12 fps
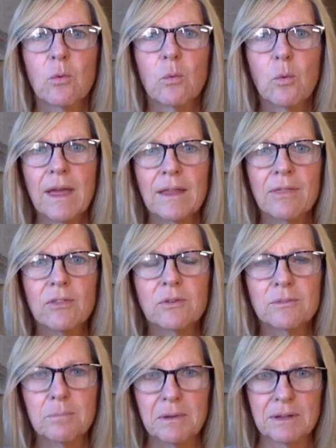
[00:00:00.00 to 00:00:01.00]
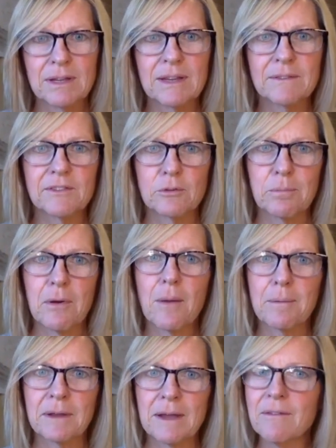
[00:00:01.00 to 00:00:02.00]
when those beliefs are
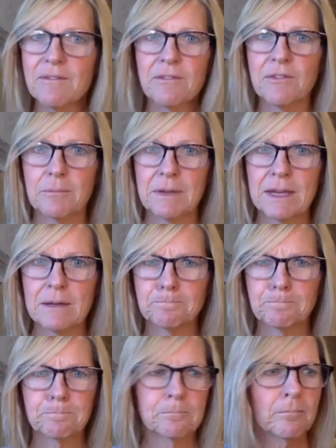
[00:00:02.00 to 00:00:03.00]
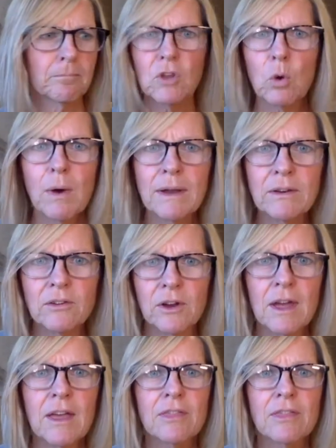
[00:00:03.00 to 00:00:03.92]
popping up for me, no wonder.